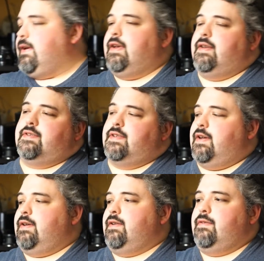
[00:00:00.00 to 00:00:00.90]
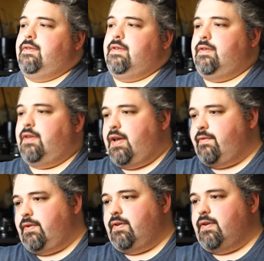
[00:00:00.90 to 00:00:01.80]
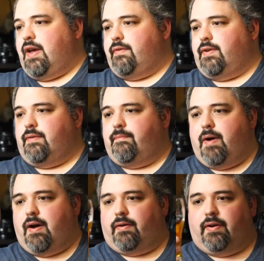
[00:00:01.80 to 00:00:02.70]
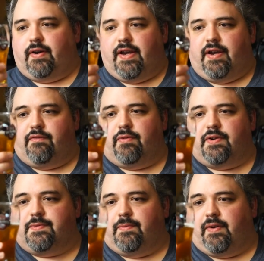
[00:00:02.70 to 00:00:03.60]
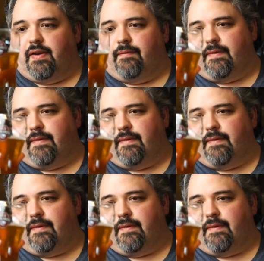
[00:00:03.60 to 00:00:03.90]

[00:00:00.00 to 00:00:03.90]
and you'll have a hurricane force warning.